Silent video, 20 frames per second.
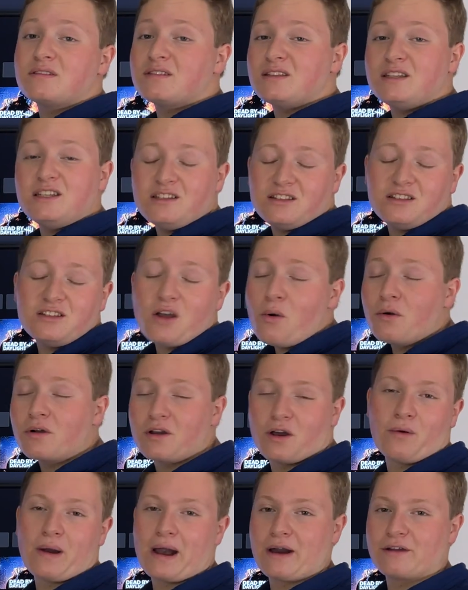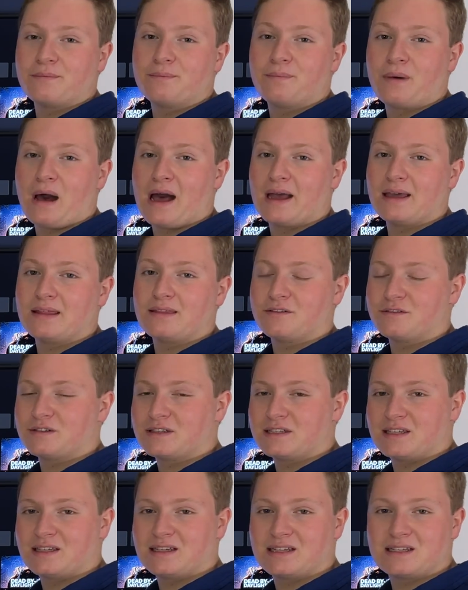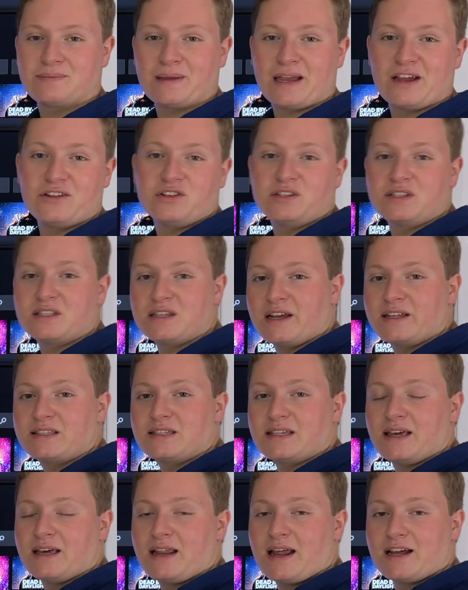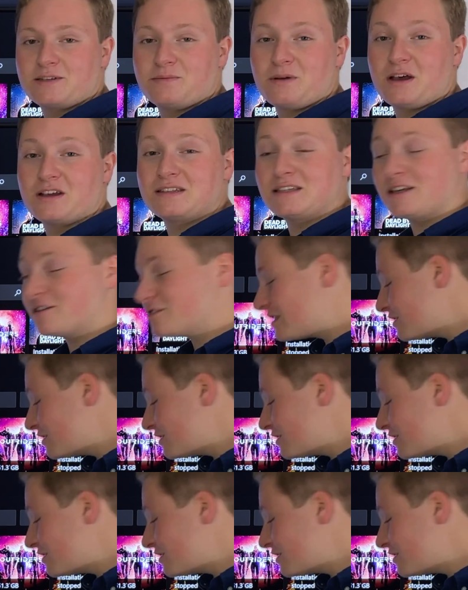you don't go out and buy those expansion slots that Xbox sells.